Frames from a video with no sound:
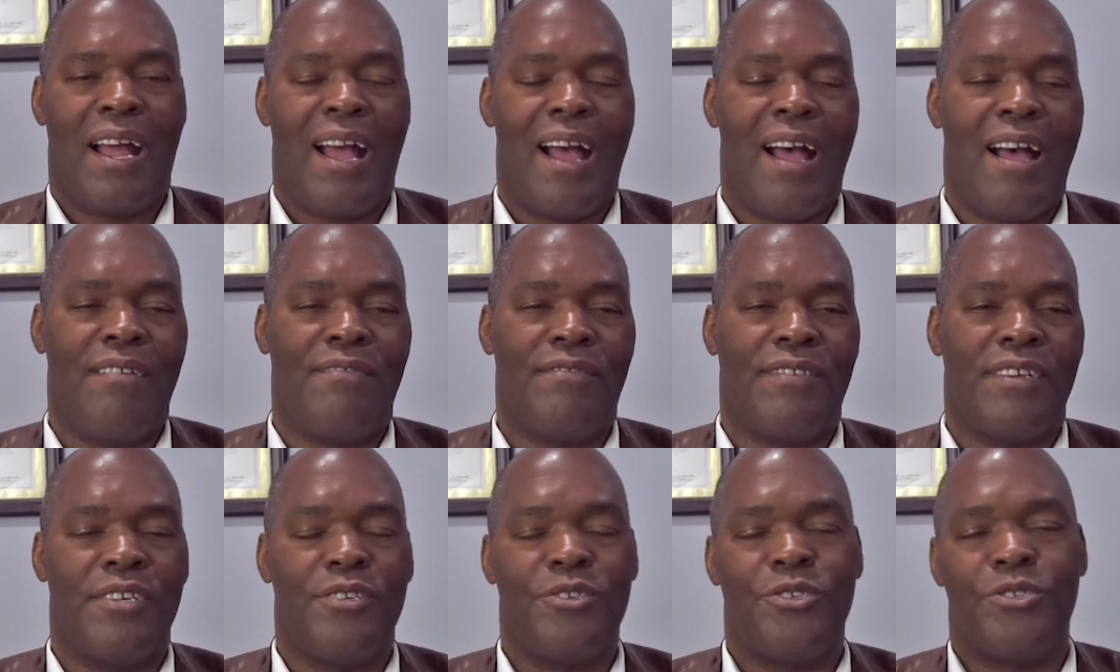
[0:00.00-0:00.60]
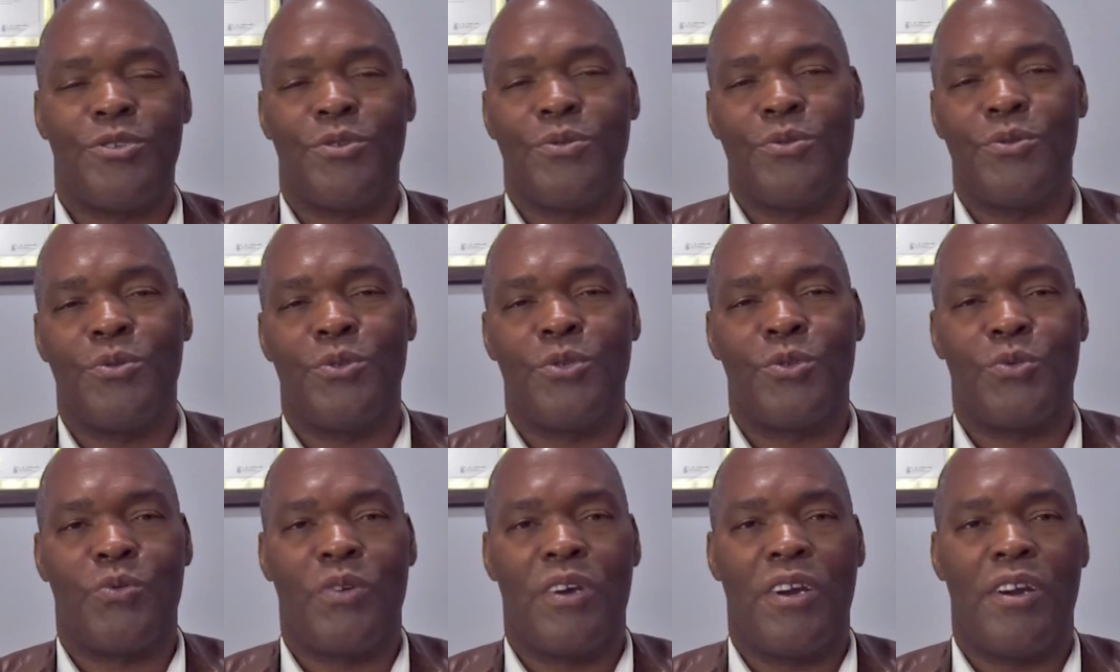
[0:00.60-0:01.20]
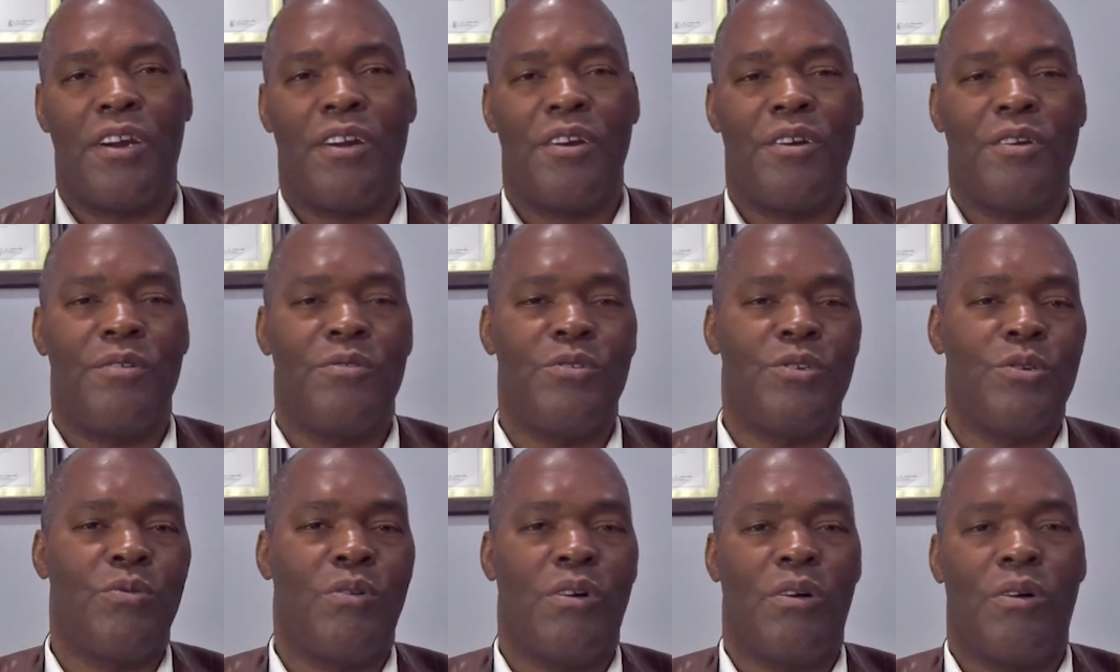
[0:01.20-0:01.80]
have issues where
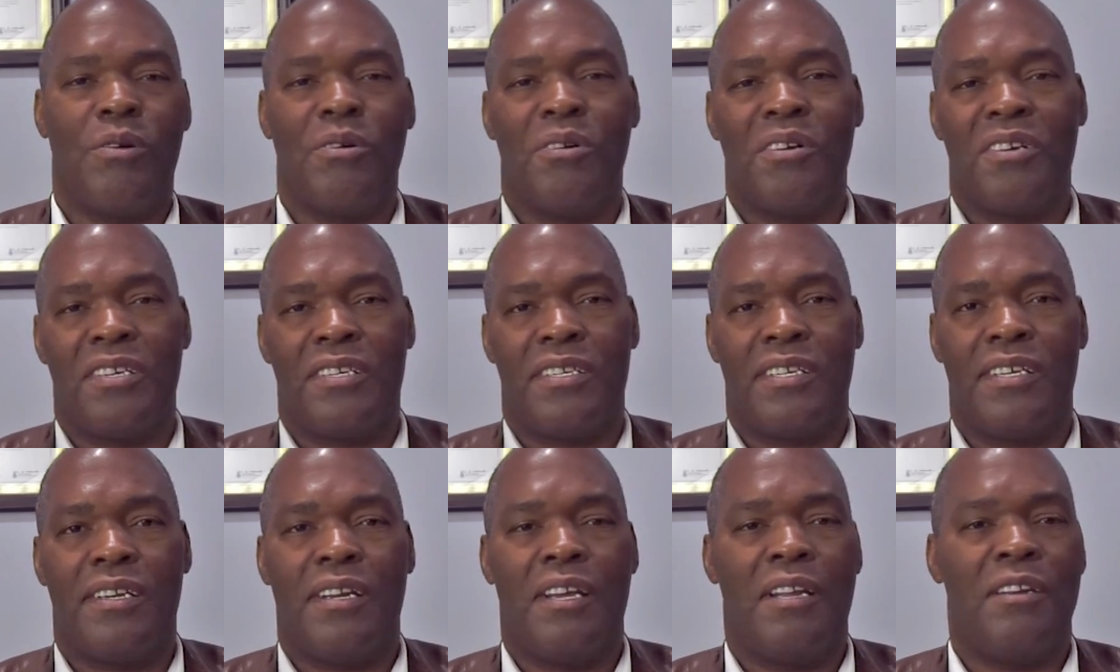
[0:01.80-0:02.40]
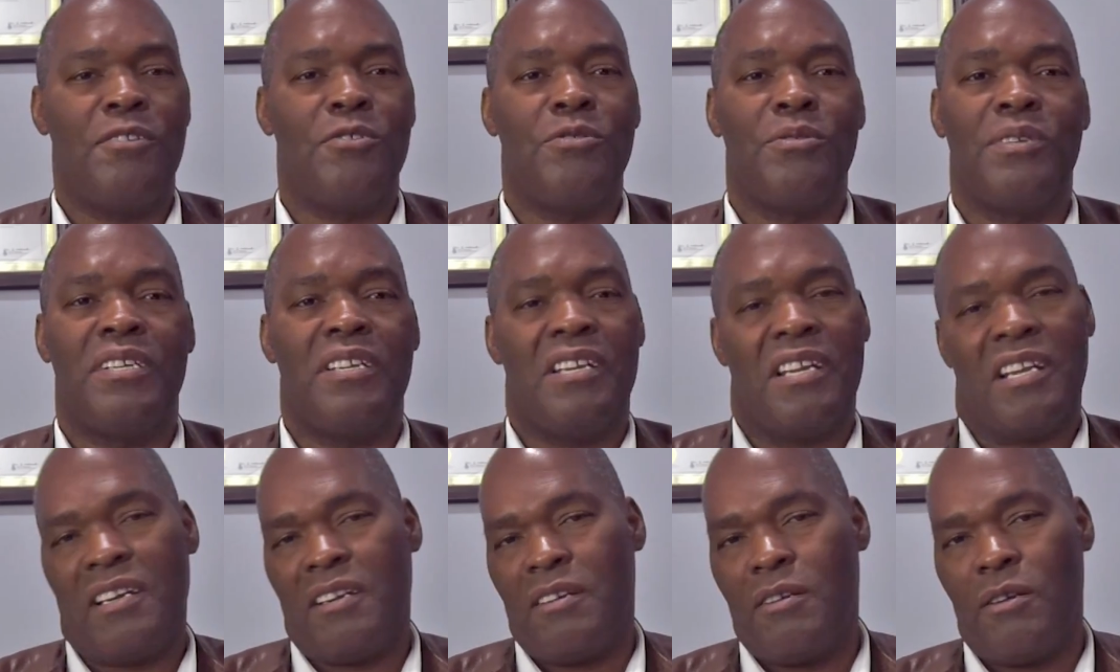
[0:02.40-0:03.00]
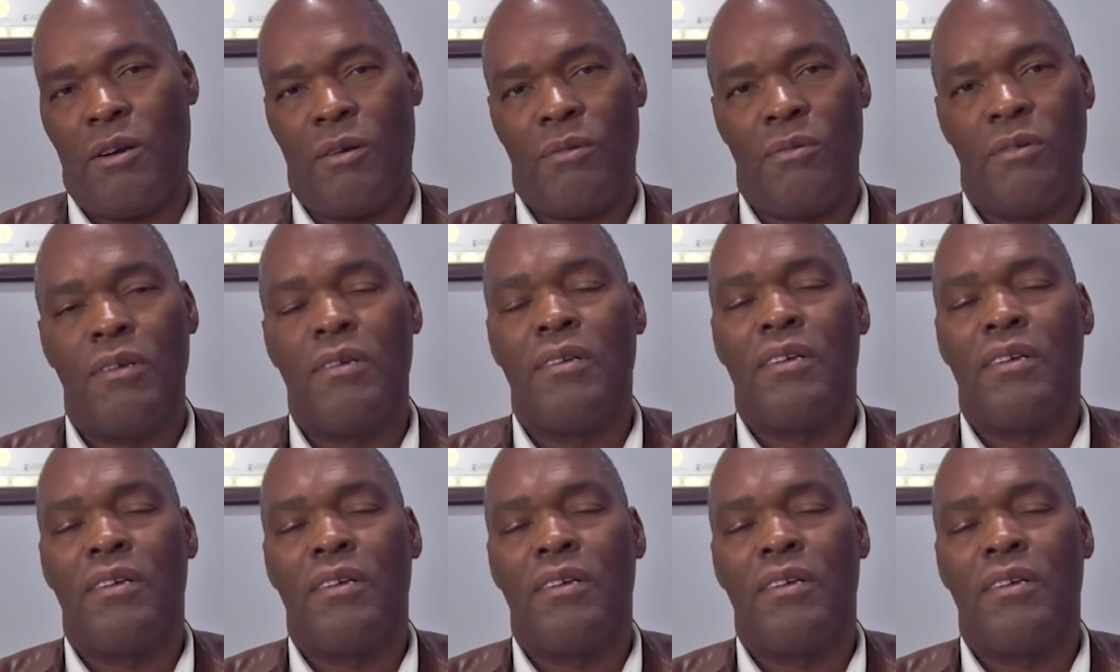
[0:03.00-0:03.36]
you were audited and you didn't know.